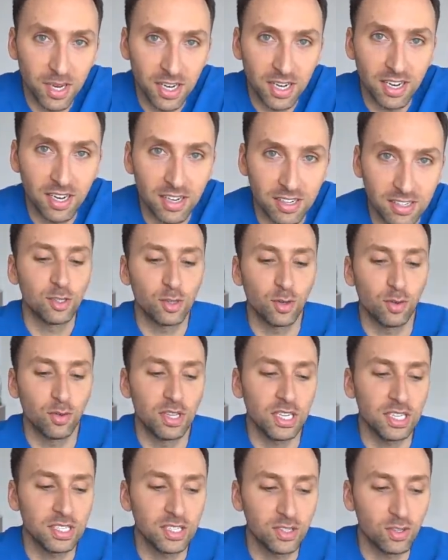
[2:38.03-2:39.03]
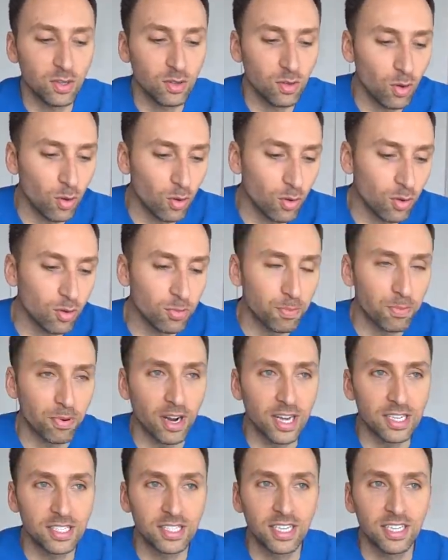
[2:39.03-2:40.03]
making. So this whole
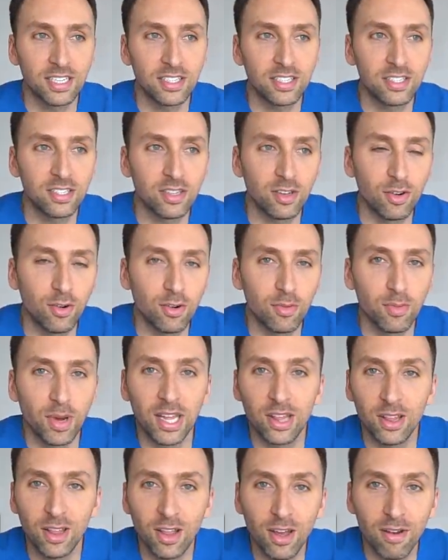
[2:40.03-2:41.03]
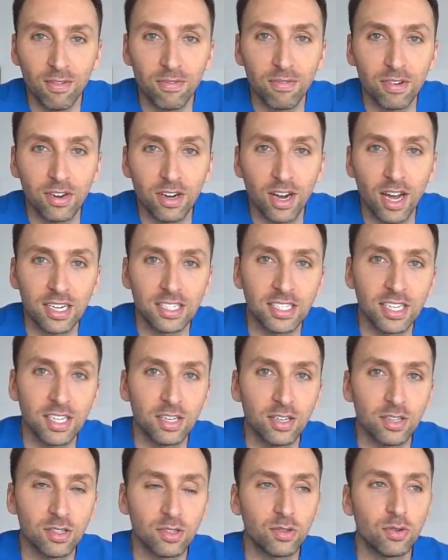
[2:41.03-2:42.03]
process or my love for
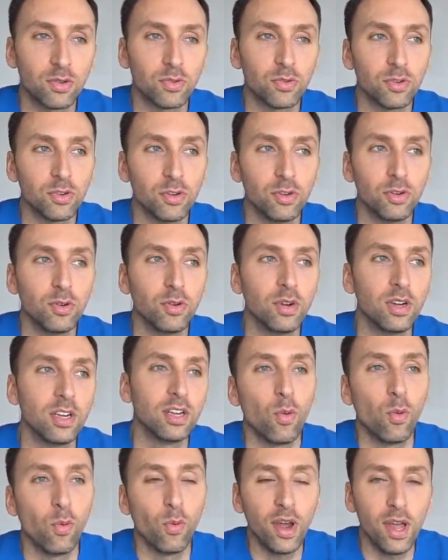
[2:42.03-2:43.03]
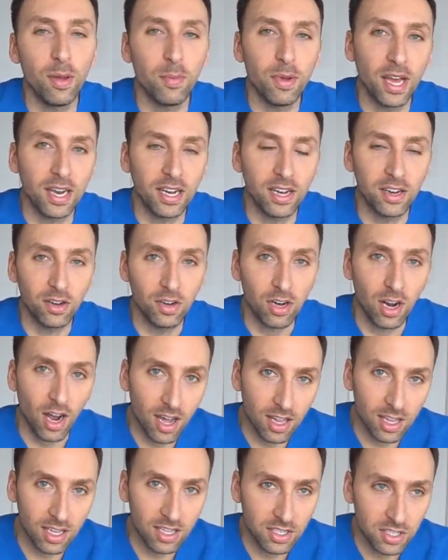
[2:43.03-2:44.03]
cocktails grew way back in
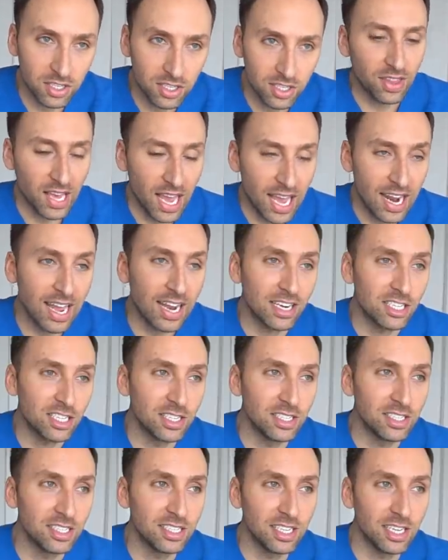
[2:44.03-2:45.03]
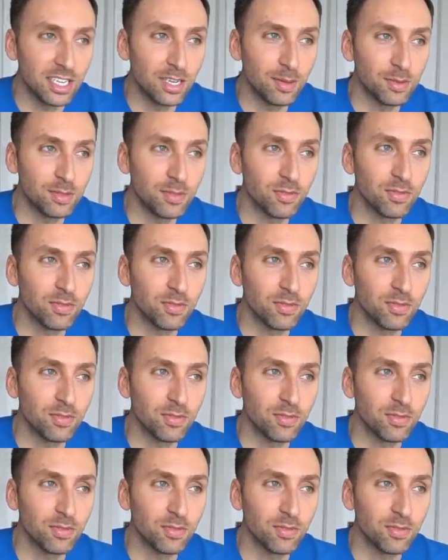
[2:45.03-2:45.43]
college. That actually stemmed